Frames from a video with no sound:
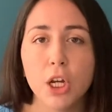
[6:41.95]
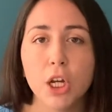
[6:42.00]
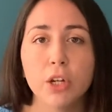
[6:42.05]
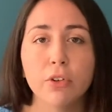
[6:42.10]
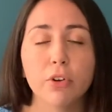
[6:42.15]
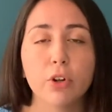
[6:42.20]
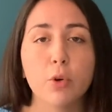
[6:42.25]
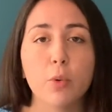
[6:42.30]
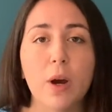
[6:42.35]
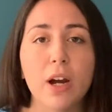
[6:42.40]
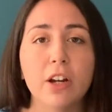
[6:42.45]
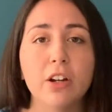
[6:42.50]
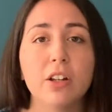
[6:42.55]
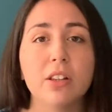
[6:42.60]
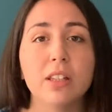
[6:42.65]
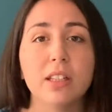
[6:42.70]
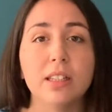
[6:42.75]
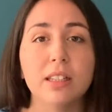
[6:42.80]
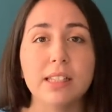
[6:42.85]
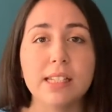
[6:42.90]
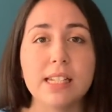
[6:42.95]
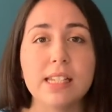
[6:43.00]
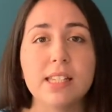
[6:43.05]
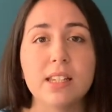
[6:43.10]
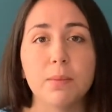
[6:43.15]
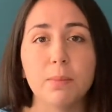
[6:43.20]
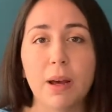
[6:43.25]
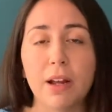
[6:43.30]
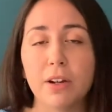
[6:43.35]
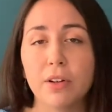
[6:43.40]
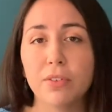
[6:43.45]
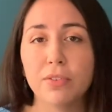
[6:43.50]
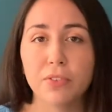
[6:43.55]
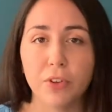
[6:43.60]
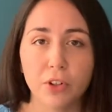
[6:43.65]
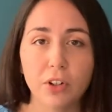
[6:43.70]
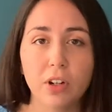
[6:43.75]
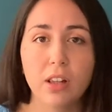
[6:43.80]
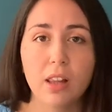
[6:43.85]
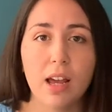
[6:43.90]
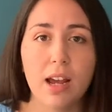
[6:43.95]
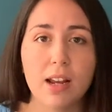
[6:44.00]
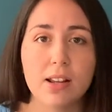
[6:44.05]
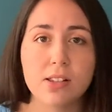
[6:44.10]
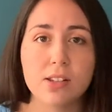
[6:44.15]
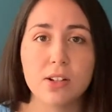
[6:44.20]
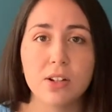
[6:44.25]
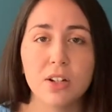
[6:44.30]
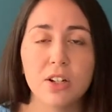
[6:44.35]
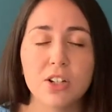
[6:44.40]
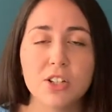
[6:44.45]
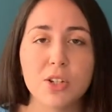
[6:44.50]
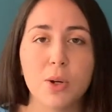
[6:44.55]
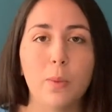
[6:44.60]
require the least amount of fertilizers,